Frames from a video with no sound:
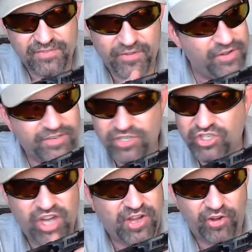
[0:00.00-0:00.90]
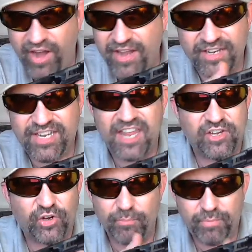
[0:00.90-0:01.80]
if you didn't just shake your head and
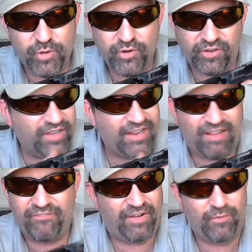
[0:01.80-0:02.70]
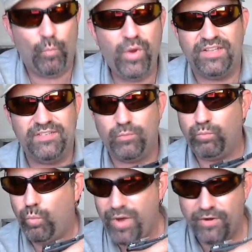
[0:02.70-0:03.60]
kick your computer and go, "That Wheelie's
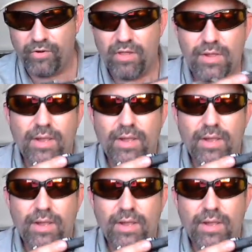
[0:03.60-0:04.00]
weird,"